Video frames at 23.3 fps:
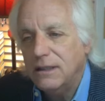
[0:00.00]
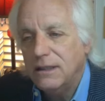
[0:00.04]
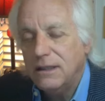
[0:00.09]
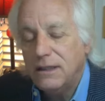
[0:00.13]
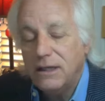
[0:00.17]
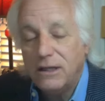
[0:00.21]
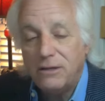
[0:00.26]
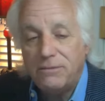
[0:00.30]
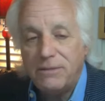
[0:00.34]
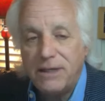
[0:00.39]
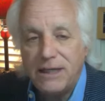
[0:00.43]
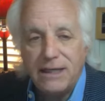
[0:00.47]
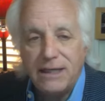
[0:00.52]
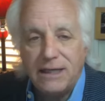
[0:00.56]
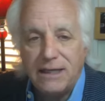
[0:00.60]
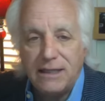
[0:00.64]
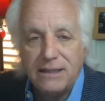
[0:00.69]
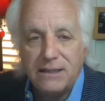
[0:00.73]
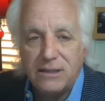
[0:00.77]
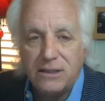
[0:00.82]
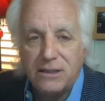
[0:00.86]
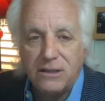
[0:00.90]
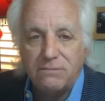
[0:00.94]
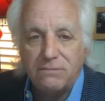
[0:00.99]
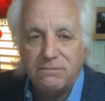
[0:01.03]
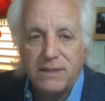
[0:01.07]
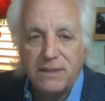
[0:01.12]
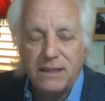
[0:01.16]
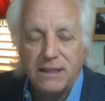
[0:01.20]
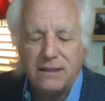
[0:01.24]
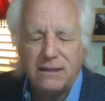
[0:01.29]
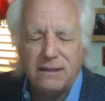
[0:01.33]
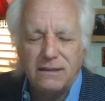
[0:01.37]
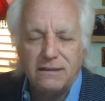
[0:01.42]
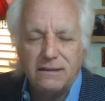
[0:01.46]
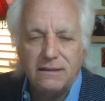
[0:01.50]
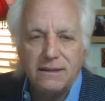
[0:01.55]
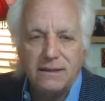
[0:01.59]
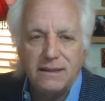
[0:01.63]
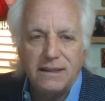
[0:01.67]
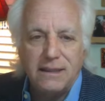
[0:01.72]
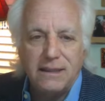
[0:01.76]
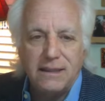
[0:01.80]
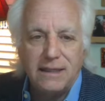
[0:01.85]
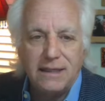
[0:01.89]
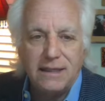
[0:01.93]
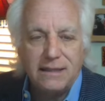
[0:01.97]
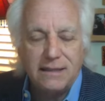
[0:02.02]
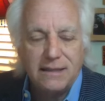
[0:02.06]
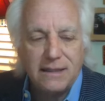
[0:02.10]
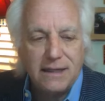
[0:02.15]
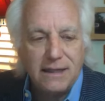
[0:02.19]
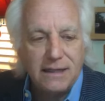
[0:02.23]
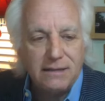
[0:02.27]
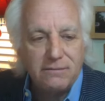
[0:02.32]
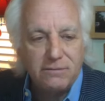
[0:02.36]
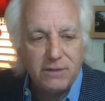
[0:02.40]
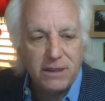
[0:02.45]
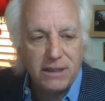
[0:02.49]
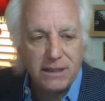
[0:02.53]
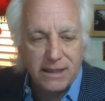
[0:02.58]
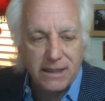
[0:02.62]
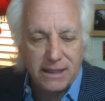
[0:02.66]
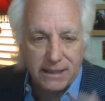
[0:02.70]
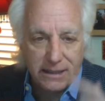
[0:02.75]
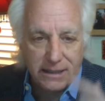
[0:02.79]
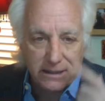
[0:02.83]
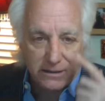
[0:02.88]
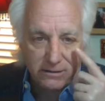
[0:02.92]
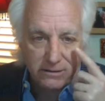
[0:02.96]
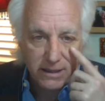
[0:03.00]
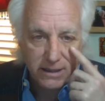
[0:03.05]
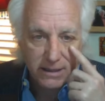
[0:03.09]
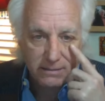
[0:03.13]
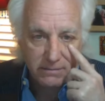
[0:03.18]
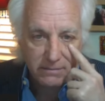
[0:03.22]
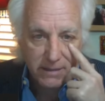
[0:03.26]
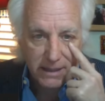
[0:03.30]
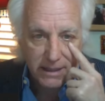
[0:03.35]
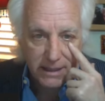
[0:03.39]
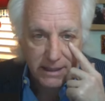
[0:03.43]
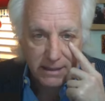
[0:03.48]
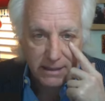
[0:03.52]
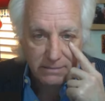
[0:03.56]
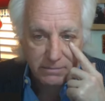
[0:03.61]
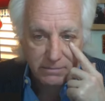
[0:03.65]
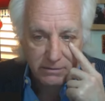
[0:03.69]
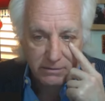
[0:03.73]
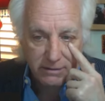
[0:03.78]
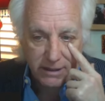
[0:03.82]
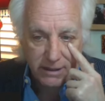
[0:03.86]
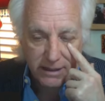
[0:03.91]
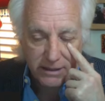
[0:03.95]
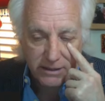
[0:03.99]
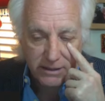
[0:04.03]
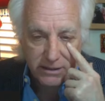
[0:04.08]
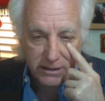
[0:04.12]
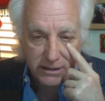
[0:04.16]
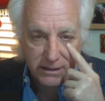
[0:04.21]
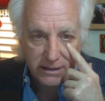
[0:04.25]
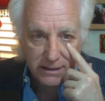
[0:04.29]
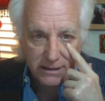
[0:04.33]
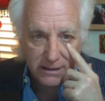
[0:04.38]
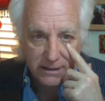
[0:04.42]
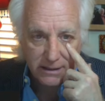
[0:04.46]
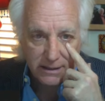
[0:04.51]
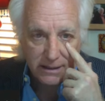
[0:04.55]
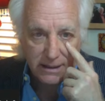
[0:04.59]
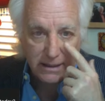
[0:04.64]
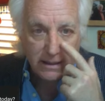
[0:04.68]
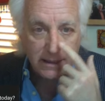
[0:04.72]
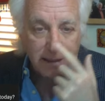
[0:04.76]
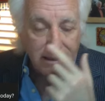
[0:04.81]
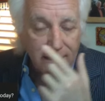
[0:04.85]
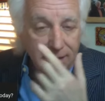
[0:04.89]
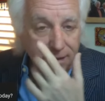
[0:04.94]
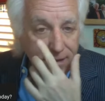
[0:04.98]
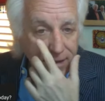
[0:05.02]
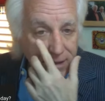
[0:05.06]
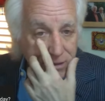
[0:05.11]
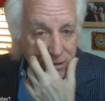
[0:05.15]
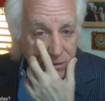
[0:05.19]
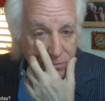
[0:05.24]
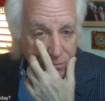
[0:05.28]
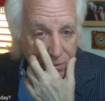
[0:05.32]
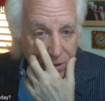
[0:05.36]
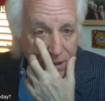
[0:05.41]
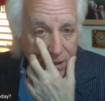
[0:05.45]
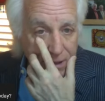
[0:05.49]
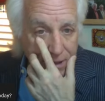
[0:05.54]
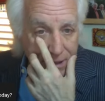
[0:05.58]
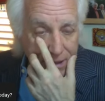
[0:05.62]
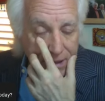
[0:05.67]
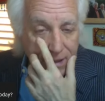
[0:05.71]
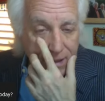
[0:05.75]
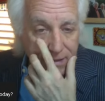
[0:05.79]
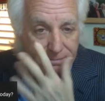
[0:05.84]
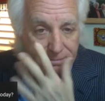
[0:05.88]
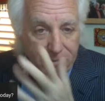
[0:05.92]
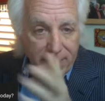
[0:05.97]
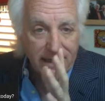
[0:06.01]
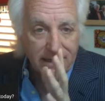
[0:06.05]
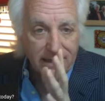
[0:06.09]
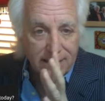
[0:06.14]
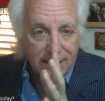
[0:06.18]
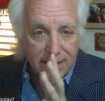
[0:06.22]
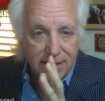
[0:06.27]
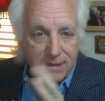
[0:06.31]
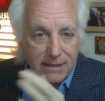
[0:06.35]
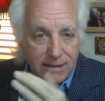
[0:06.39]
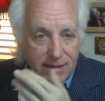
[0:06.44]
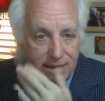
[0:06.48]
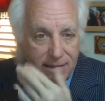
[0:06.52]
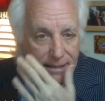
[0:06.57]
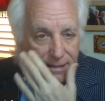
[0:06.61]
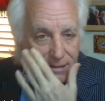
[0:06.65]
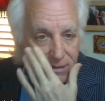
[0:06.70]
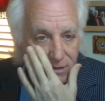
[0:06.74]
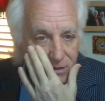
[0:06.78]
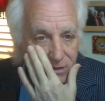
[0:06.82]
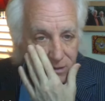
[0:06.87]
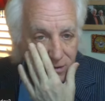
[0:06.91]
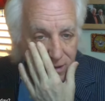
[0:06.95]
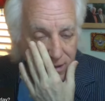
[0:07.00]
No, my eyes aren't better. And I really got to go get my operation. This one, it passed the test, so